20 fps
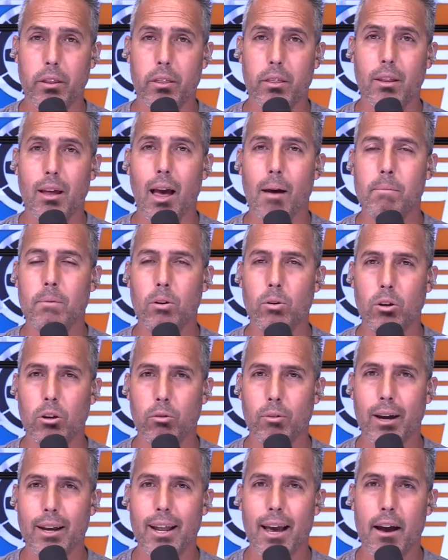with? I'm
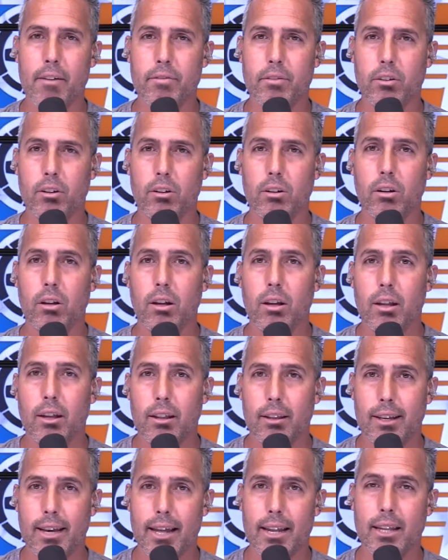going right after
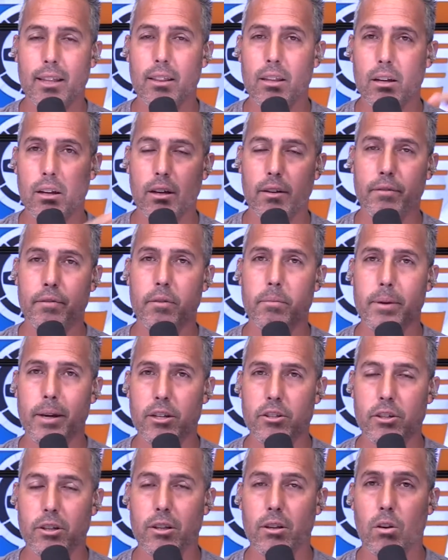getting the
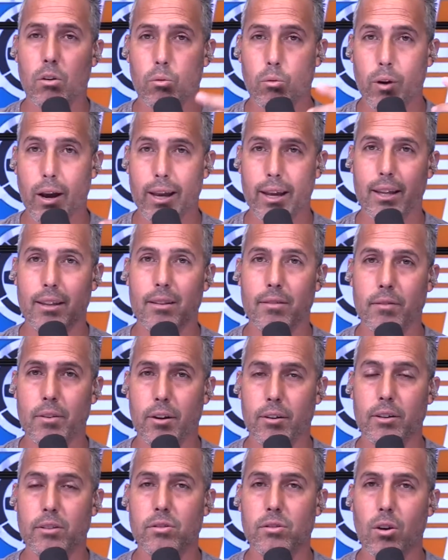information right in the
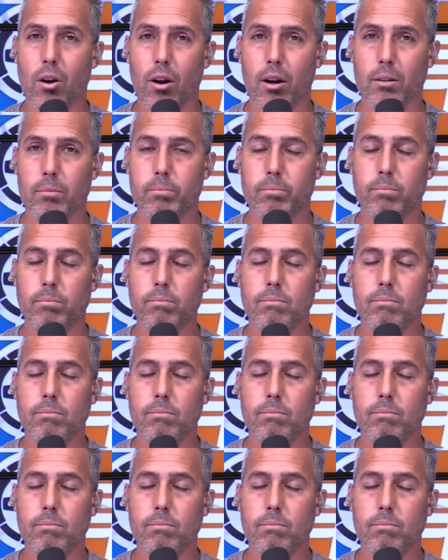very start.